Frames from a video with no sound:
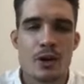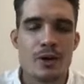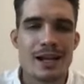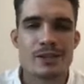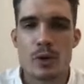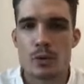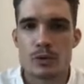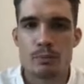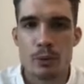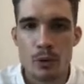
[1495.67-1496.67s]
external
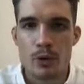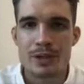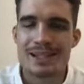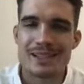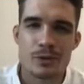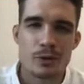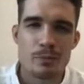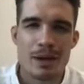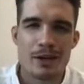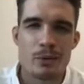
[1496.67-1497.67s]
support. It's still
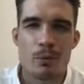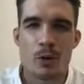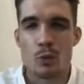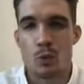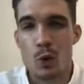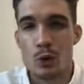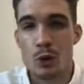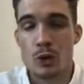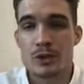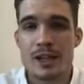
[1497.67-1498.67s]
dependent upon
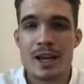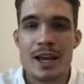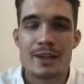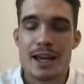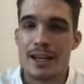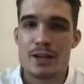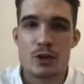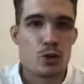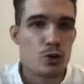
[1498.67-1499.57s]
warlords. They use